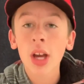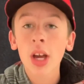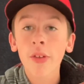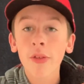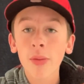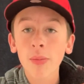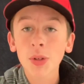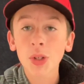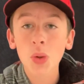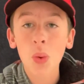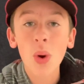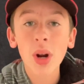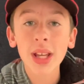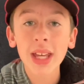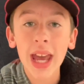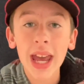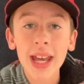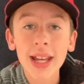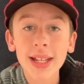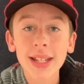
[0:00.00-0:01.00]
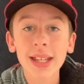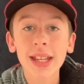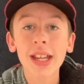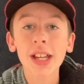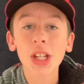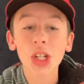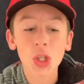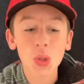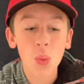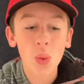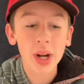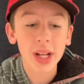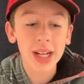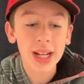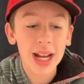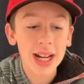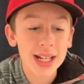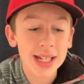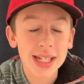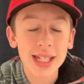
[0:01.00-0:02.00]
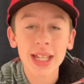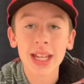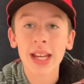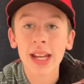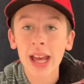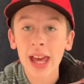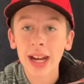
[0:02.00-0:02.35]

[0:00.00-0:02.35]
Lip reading: from 2018 to 2019,